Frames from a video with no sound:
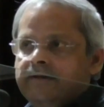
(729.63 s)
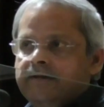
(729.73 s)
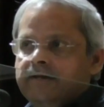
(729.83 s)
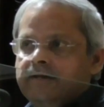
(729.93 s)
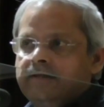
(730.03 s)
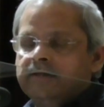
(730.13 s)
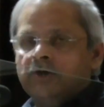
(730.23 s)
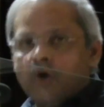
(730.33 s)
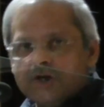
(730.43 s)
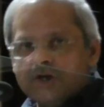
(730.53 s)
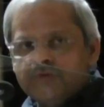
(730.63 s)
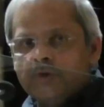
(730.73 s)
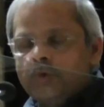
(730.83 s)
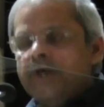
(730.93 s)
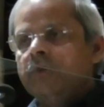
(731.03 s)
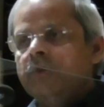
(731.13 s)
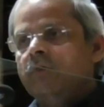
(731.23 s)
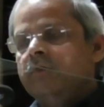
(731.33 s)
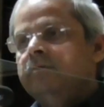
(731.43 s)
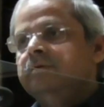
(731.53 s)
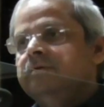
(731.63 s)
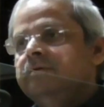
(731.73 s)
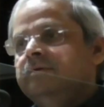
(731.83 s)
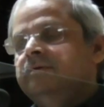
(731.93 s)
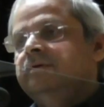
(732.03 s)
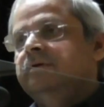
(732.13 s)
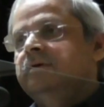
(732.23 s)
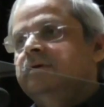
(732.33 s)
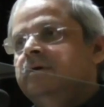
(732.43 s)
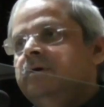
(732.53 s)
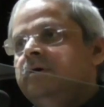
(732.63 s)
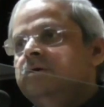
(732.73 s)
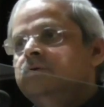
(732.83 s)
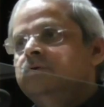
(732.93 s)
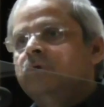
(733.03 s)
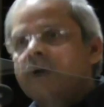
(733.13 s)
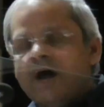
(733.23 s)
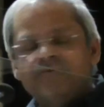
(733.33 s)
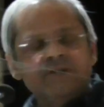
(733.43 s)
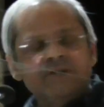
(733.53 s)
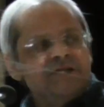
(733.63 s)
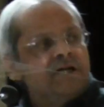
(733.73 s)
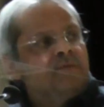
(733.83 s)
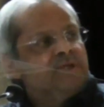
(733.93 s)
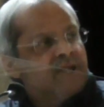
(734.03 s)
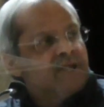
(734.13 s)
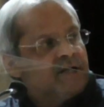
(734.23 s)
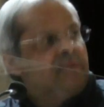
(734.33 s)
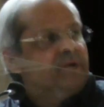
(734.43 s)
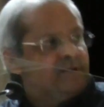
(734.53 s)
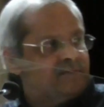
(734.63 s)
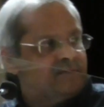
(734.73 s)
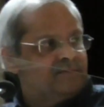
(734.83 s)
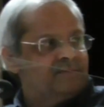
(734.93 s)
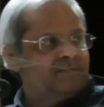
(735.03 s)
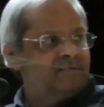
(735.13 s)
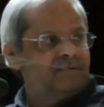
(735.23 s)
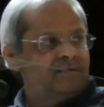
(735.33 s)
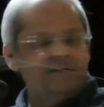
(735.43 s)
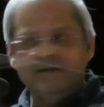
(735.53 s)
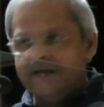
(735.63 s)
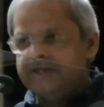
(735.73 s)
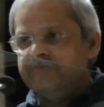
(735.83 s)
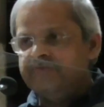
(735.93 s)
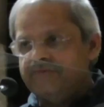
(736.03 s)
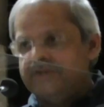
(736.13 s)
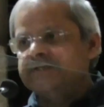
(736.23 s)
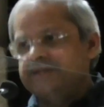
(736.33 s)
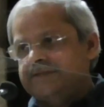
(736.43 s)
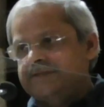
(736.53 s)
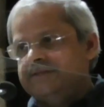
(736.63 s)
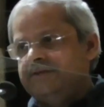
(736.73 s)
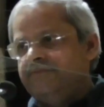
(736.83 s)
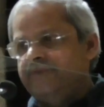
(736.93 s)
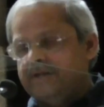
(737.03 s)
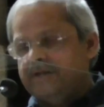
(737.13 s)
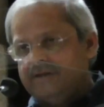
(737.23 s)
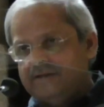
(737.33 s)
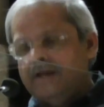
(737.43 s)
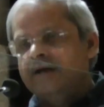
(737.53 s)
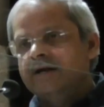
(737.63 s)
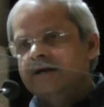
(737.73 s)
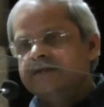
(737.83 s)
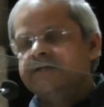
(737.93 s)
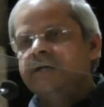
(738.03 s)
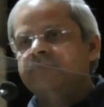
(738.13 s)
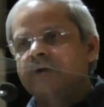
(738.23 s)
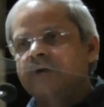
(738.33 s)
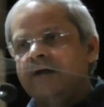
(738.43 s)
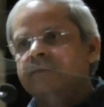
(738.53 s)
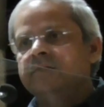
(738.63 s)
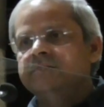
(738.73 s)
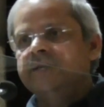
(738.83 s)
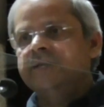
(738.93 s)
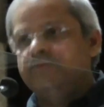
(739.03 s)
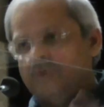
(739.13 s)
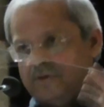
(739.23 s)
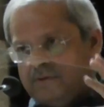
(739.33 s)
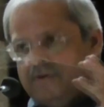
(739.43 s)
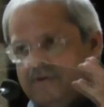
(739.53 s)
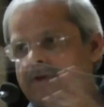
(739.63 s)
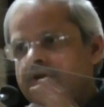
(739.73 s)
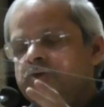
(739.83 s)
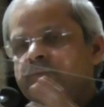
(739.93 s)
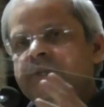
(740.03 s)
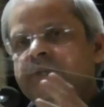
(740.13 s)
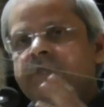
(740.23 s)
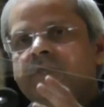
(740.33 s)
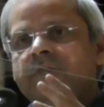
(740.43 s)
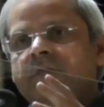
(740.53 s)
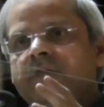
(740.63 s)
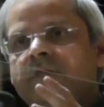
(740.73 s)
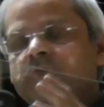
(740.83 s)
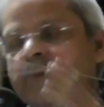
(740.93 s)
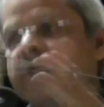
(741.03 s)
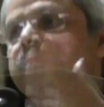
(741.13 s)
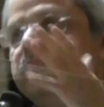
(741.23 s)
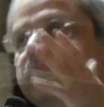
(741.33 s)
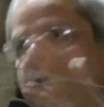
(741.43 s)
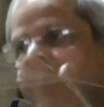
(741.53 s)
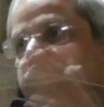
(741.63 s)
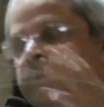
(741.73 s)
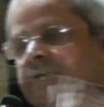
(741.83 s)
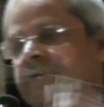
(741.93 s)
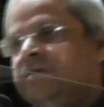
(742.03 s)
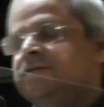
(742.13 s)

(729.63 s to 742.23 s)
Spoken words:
the talks were going on to draft a gentleman's agreement in 1956, when Telangana state and Andhra state were to become Andhra Pradesh,